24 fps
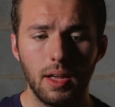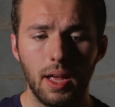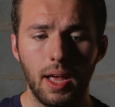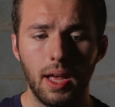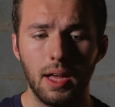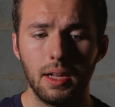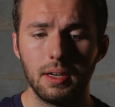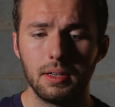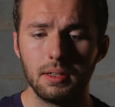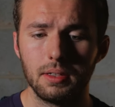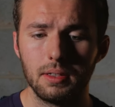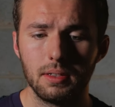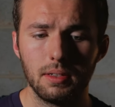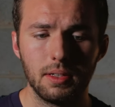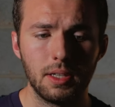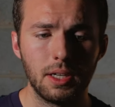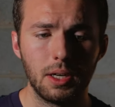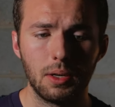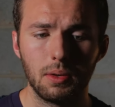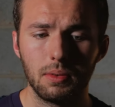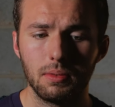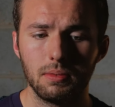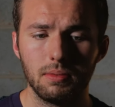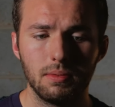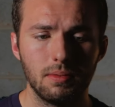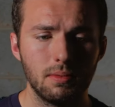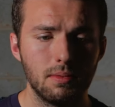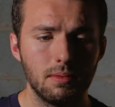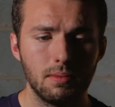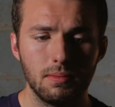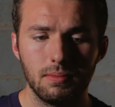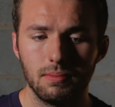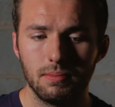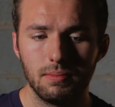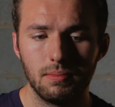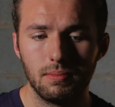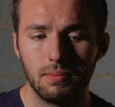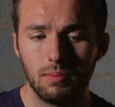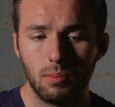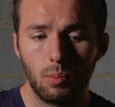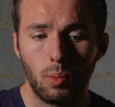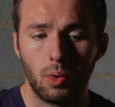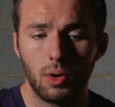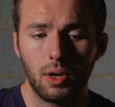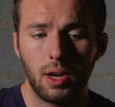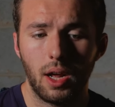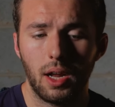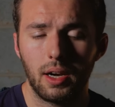And, you know,
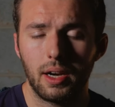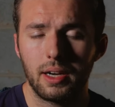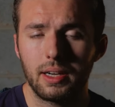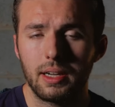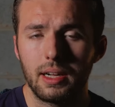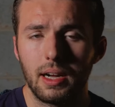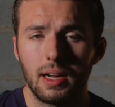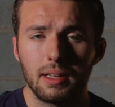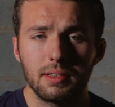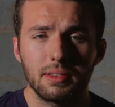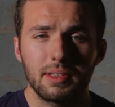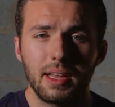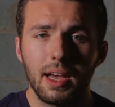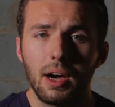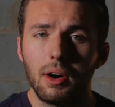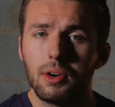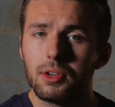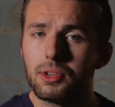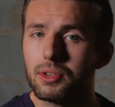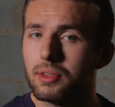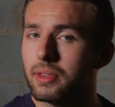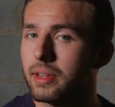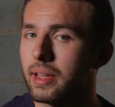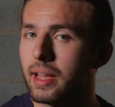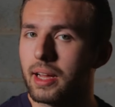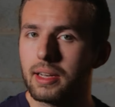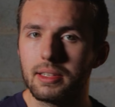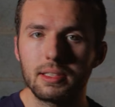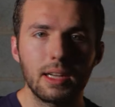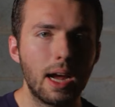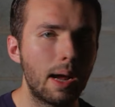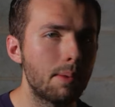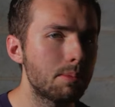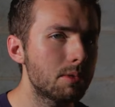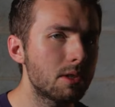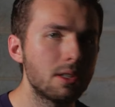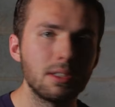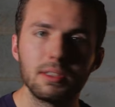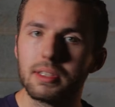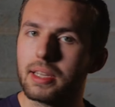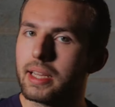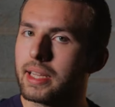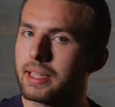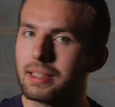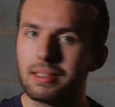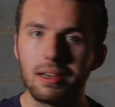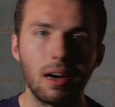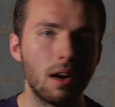we're not on God's calendar. The end times could
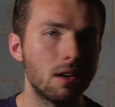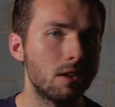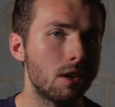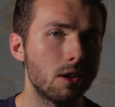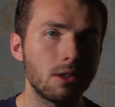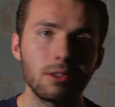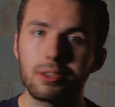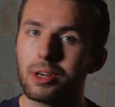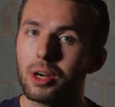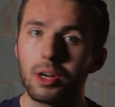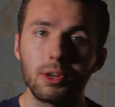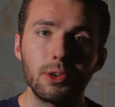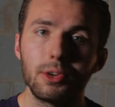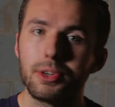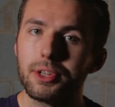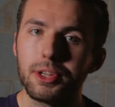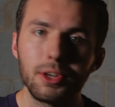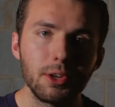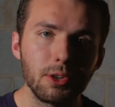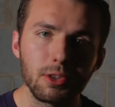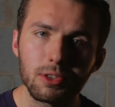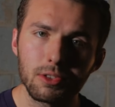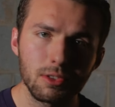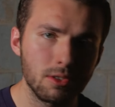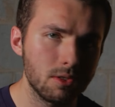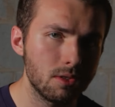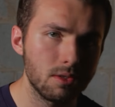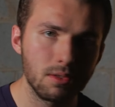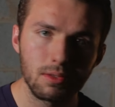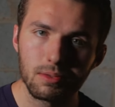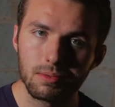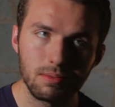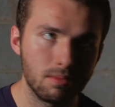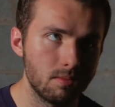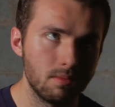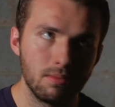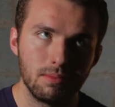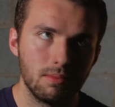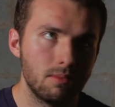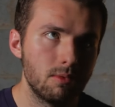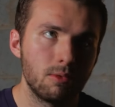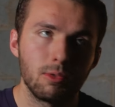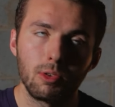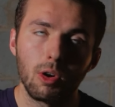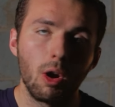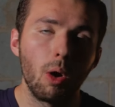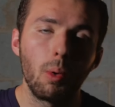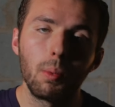take another 100 years
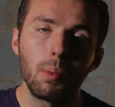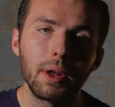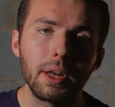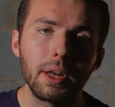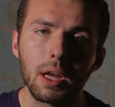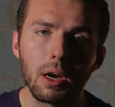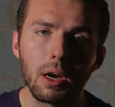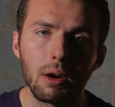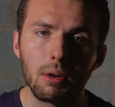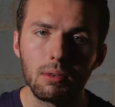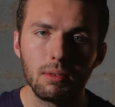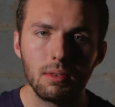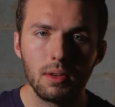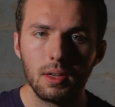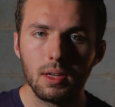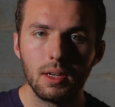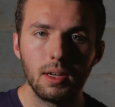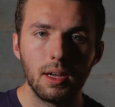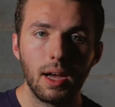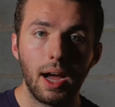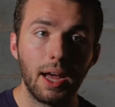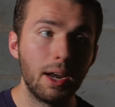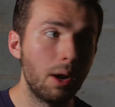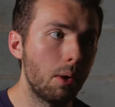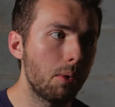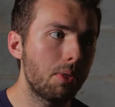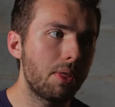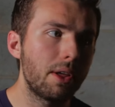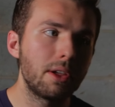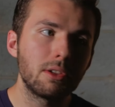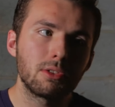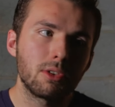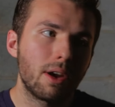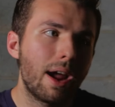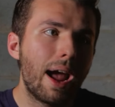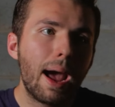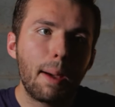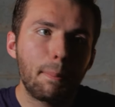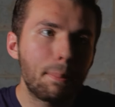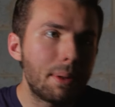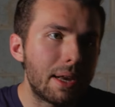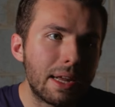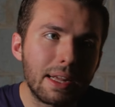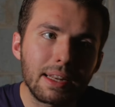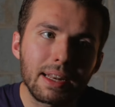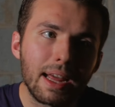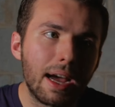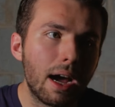for all we know. I know things are
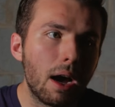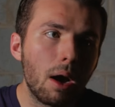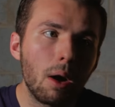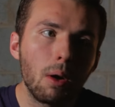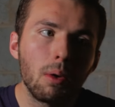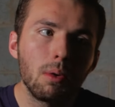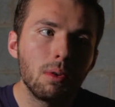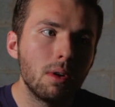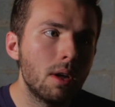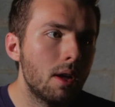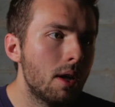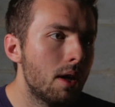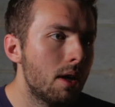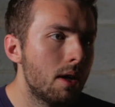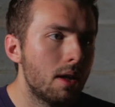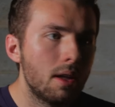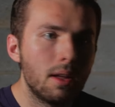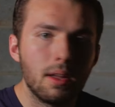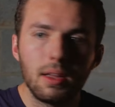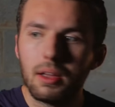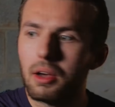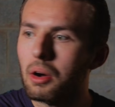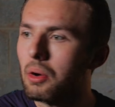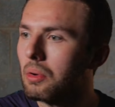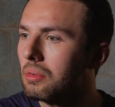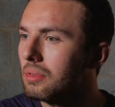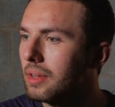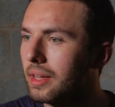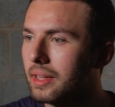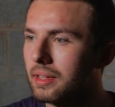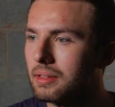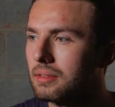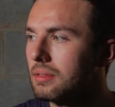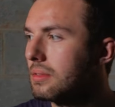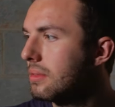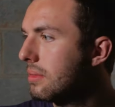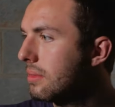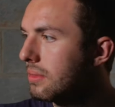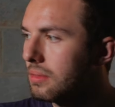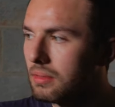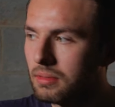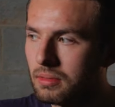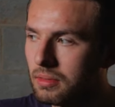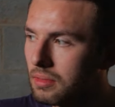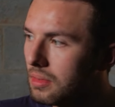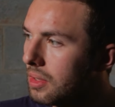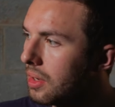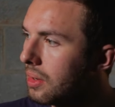happening now, you know, like,
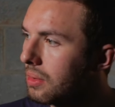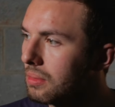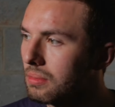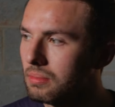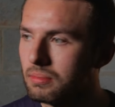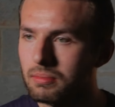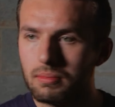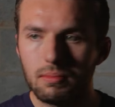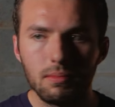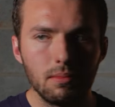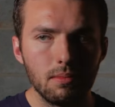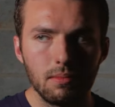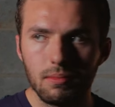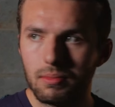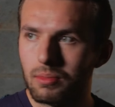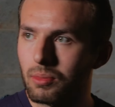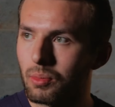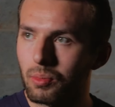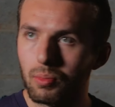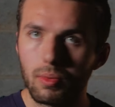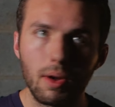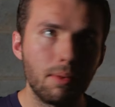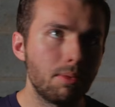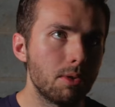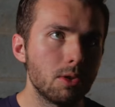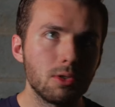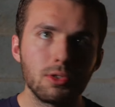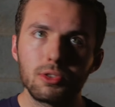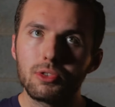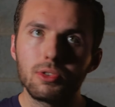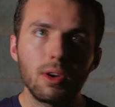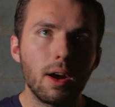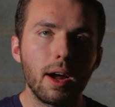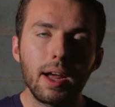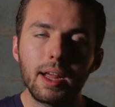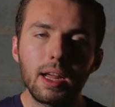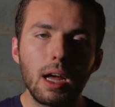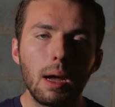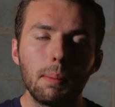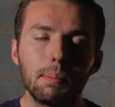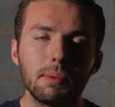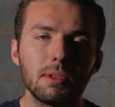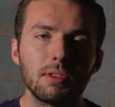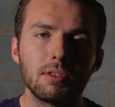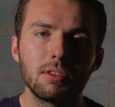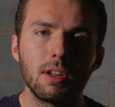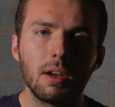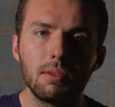you know, rivers drying up
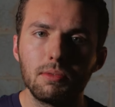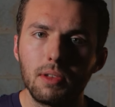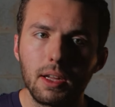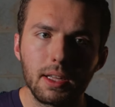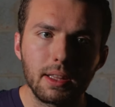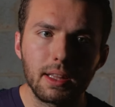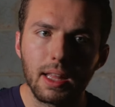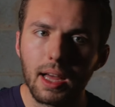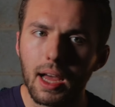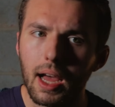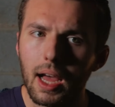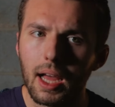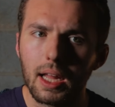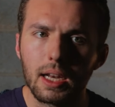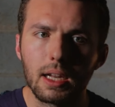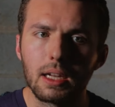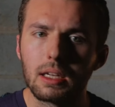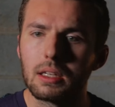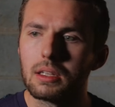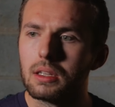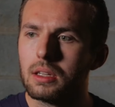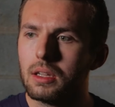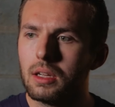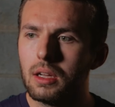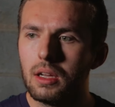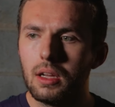and stuff like that, and